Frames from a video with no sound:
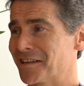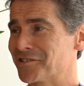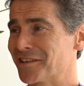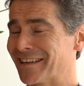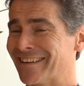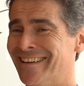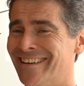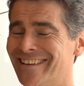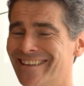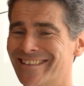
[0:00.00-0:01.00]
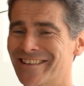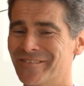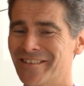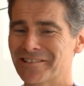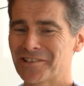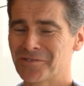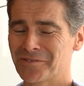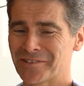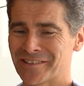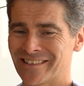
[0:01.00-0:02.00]
Actually, I think very
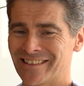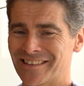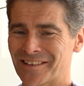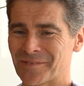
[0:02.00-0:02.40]
often,